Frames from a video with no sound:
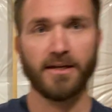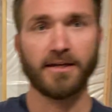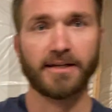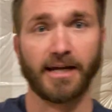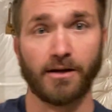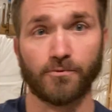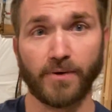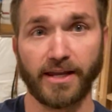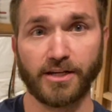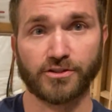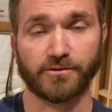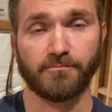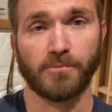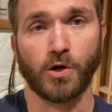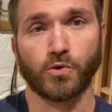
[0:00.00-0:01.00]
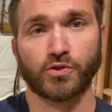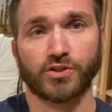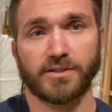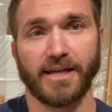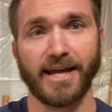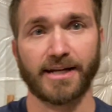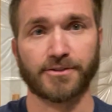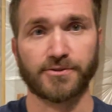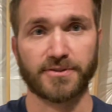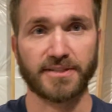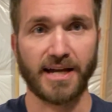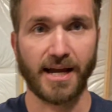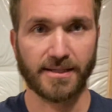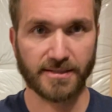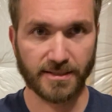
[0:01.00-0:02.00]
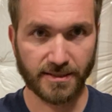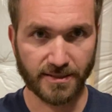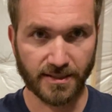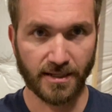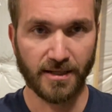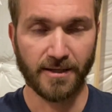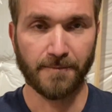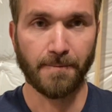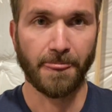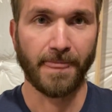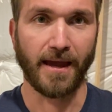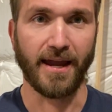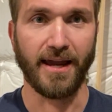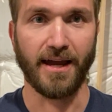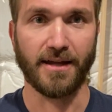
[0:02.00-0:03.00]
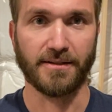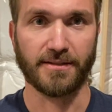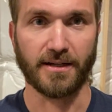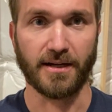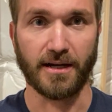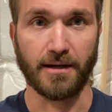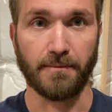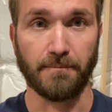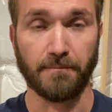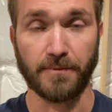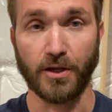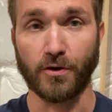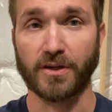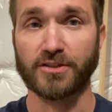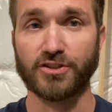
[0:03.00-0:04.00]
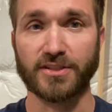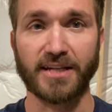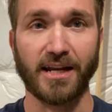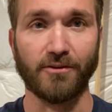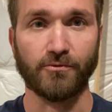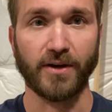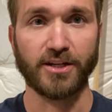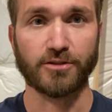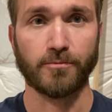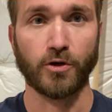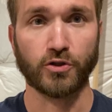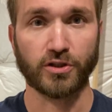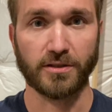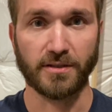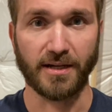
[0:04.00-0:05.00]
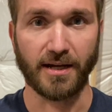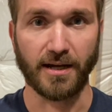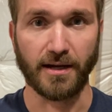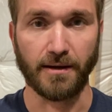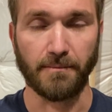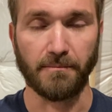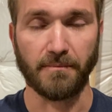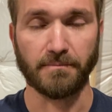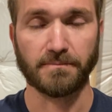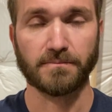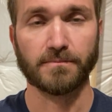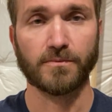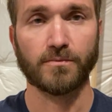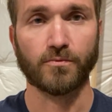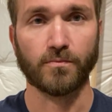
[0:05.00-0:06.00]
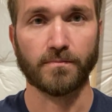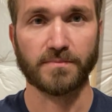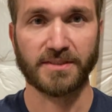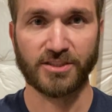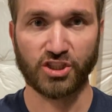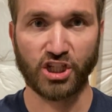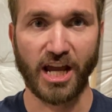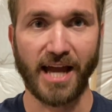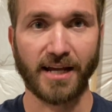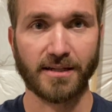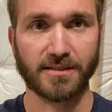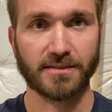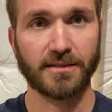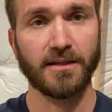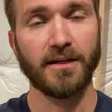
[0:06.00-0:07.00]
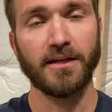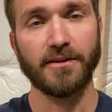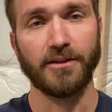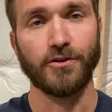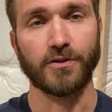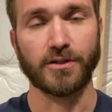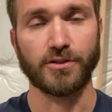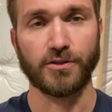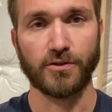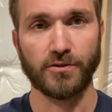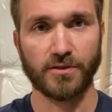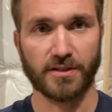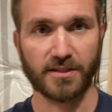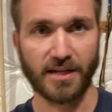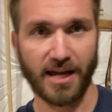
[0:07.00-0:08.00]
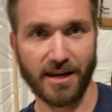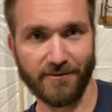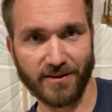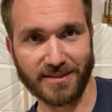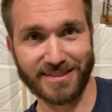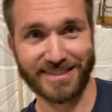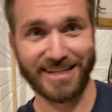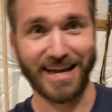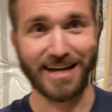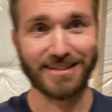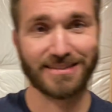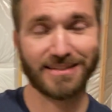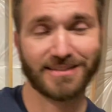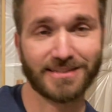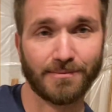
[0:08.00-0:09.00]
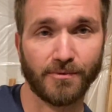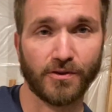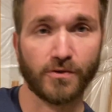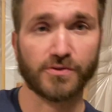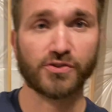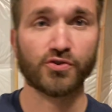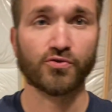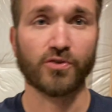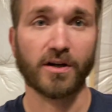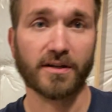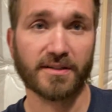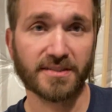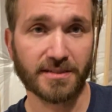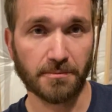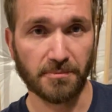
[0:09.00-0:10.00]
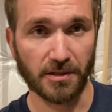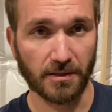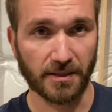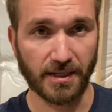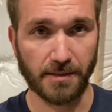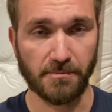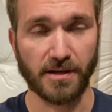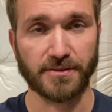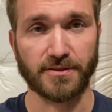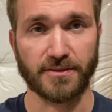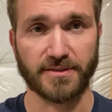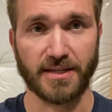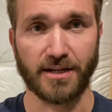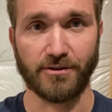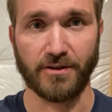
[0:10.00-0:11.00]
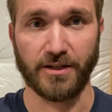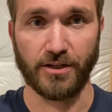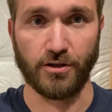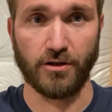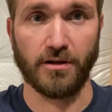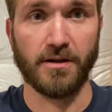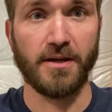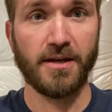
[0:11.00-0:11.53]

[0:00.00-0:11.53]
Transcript: kind of range of motion exercises and just kind of range of motion checks that you can do just kind of assess some of those trunk stability muscles that are in your